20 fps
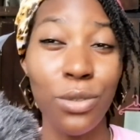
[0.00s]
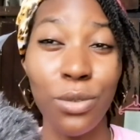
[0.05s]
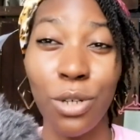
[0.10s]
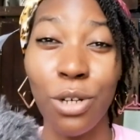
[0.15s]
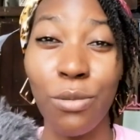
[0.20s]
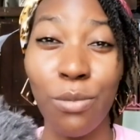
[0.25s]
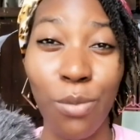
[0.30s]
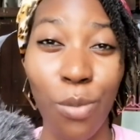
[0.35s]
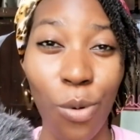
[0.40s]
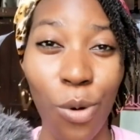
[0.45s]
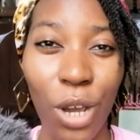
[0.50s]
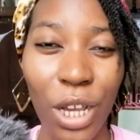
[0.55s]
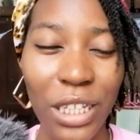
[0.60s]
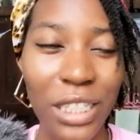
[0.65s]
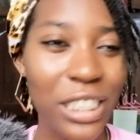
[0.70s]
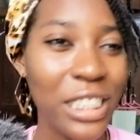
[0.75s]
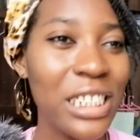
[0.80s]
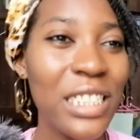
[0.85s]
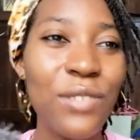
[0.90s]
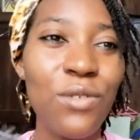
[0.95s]
to a boy.
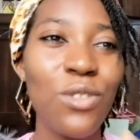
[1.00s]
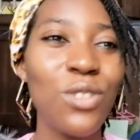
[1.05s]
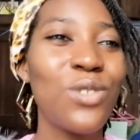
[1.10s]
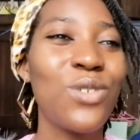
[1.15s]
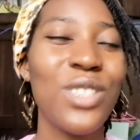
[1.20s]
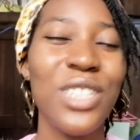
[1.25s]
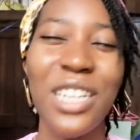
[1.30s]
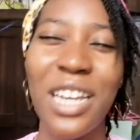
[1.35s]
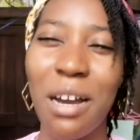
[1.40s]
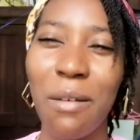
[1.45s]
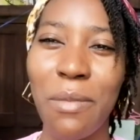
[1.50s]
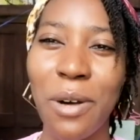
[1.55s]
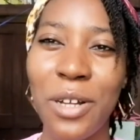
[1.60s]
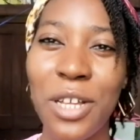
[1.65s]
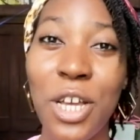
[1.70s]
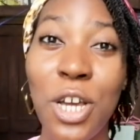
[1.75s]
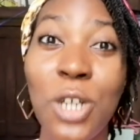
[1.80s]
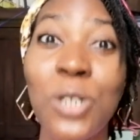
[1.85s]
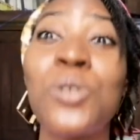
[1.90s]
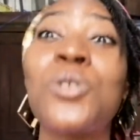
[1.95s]
She didn't want to hear about it.